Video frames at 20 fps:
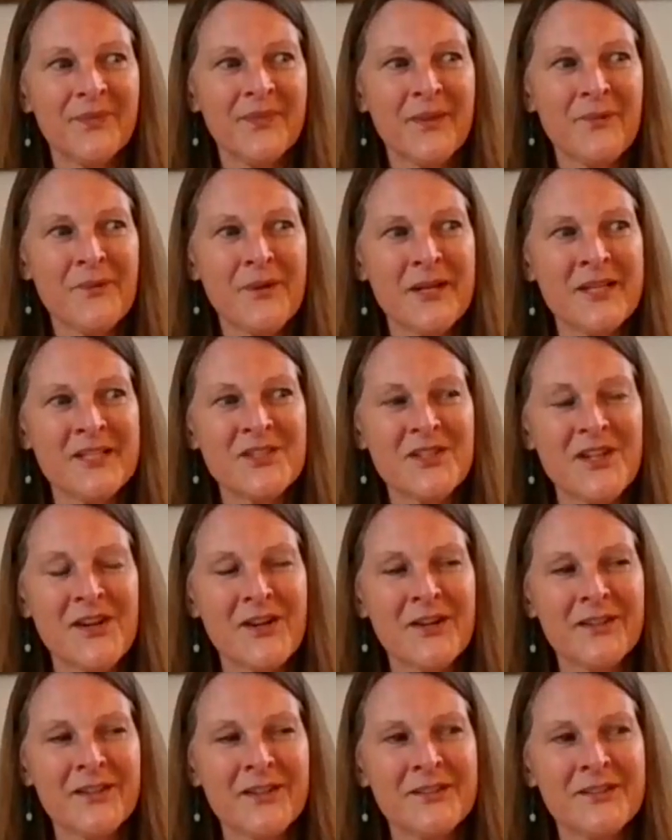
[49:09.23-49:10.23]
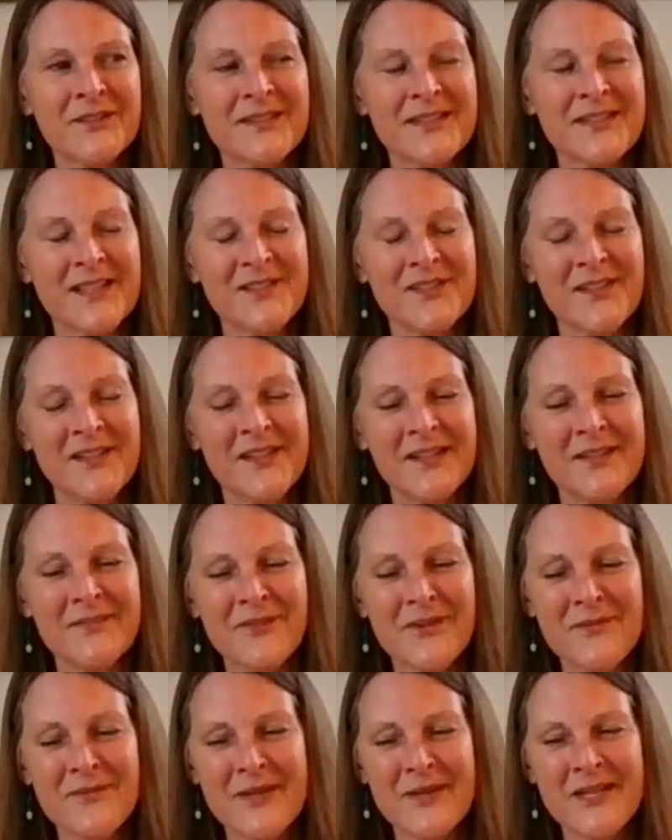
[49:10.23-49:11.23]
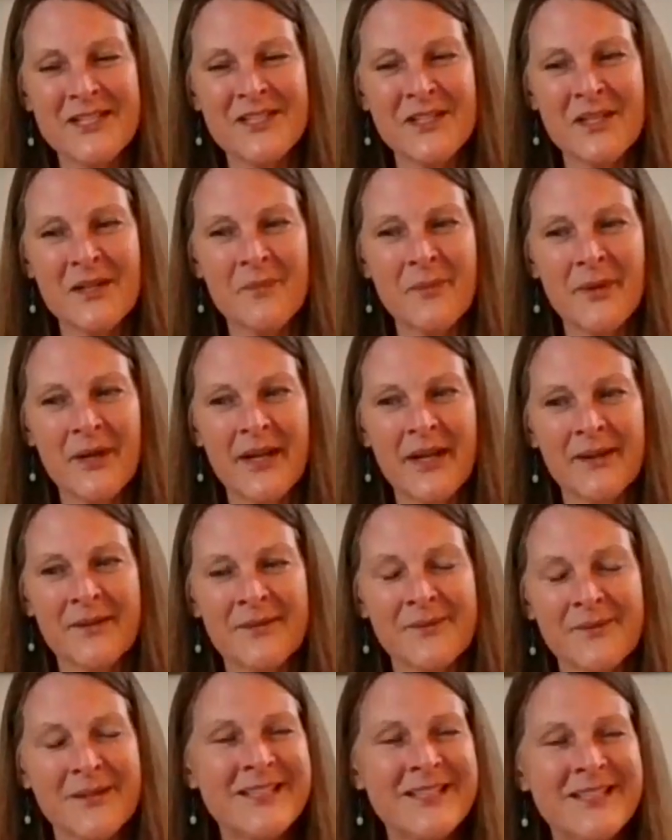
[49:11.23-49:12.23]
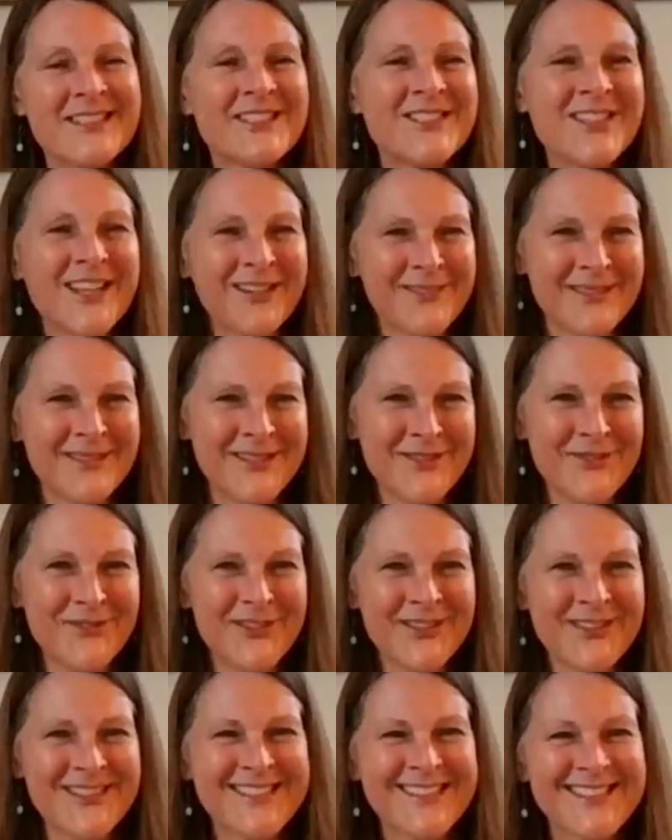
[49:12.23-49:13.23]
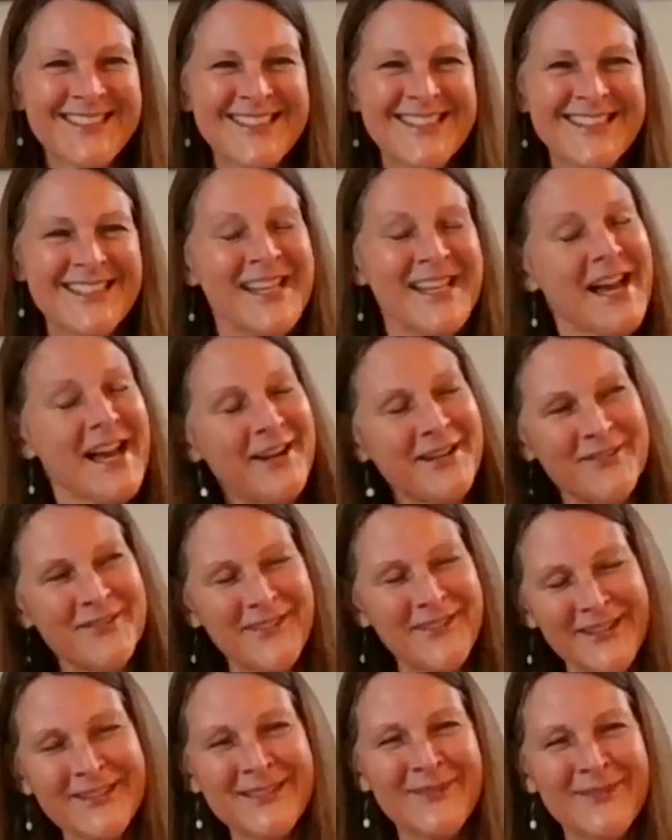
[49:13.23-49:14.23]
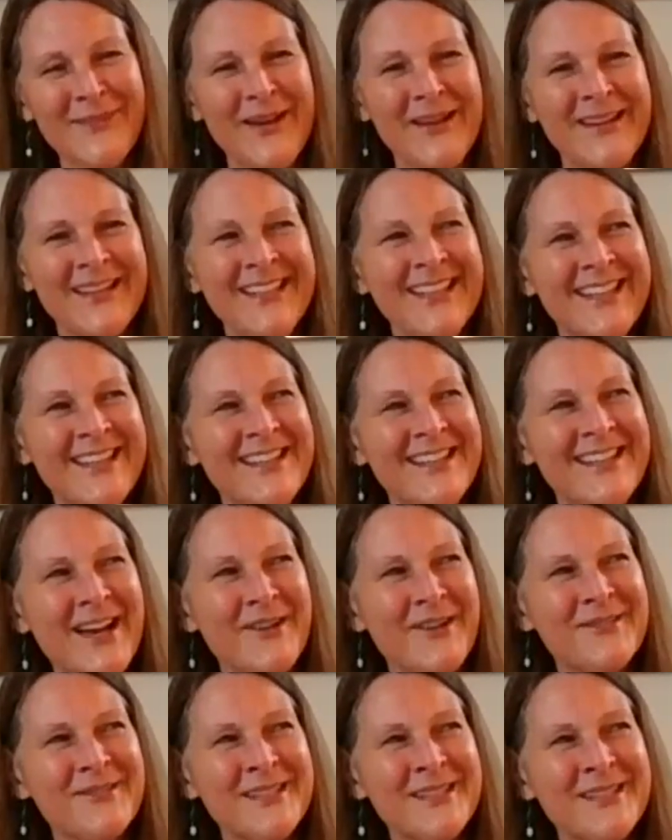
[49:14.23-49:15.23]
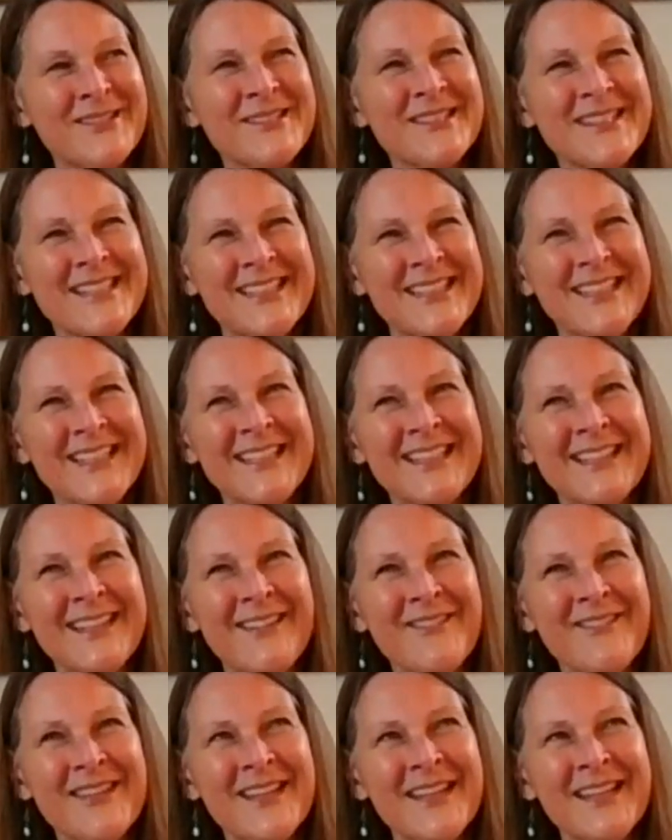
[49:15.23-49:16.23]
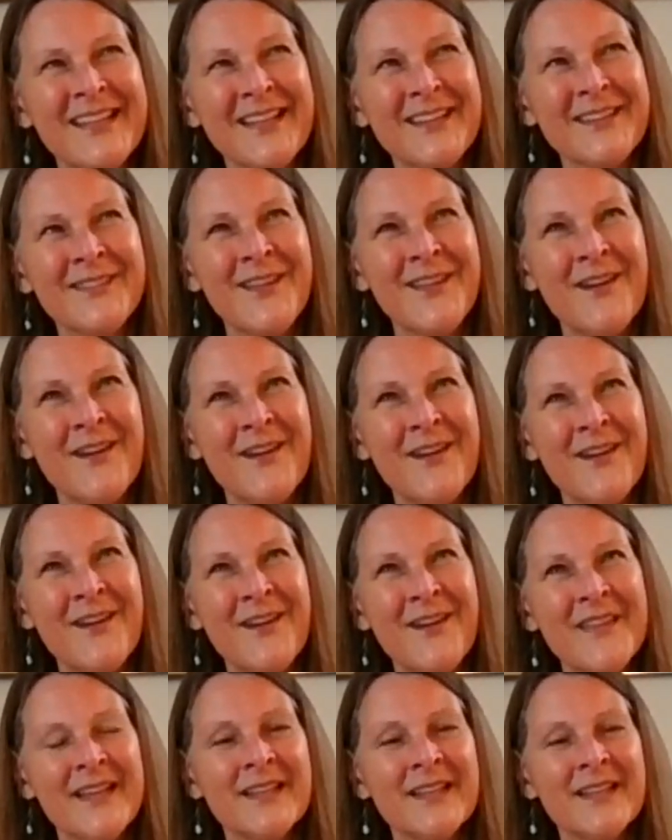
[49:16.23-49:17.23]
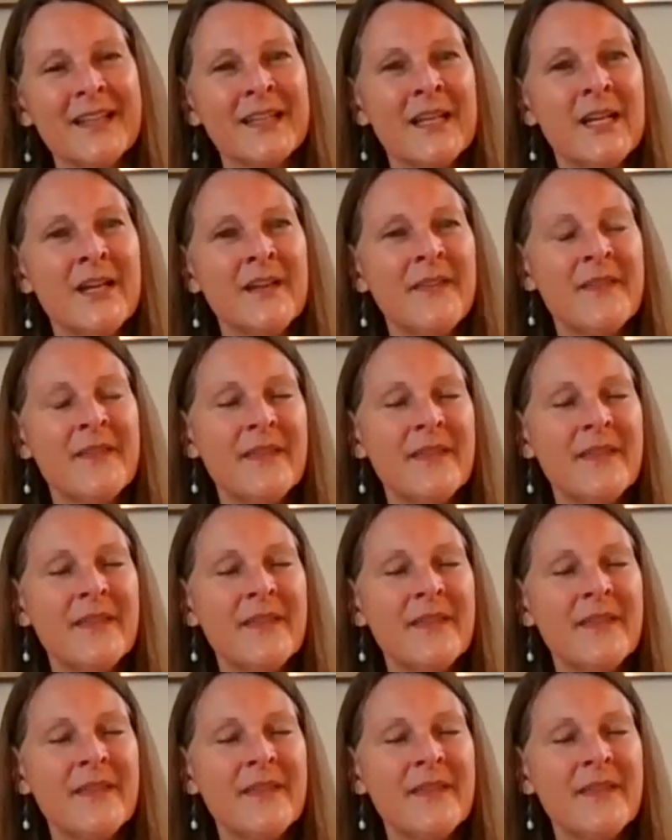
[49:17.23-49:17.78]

want to share a little session information, but I wanted to check with you first to see how you felt about it and what you're seeing and everything. And I love that. Like,